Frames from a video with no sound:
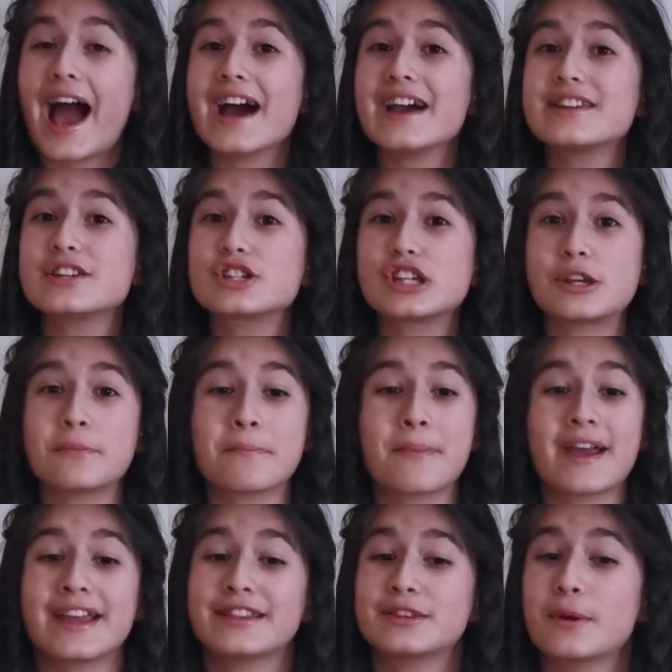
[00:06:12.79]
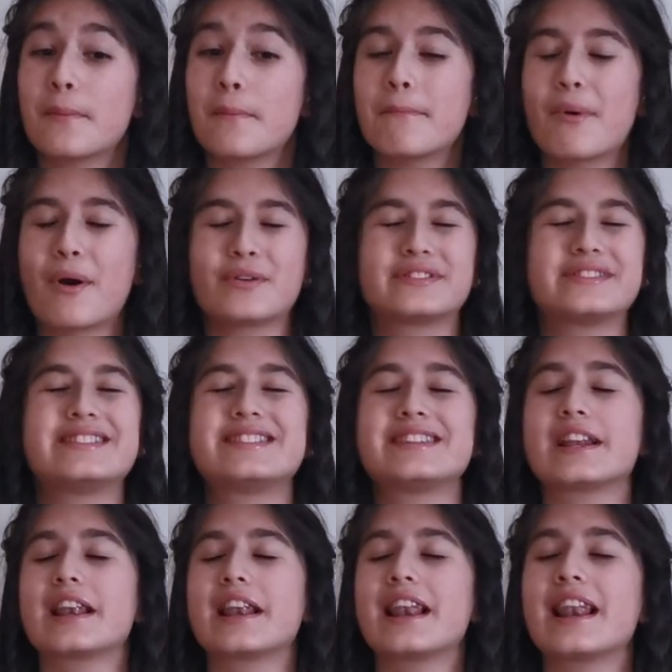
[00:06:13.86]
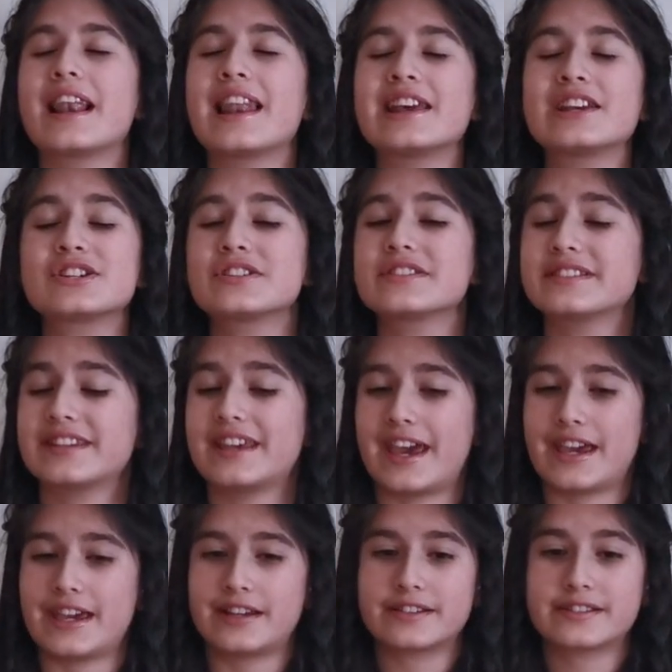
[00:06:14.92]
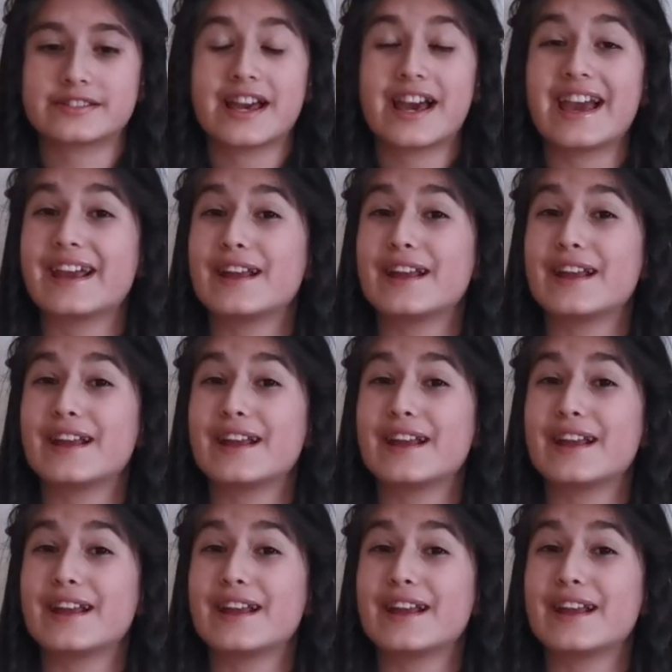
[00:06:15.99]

and she made the most delicious cakes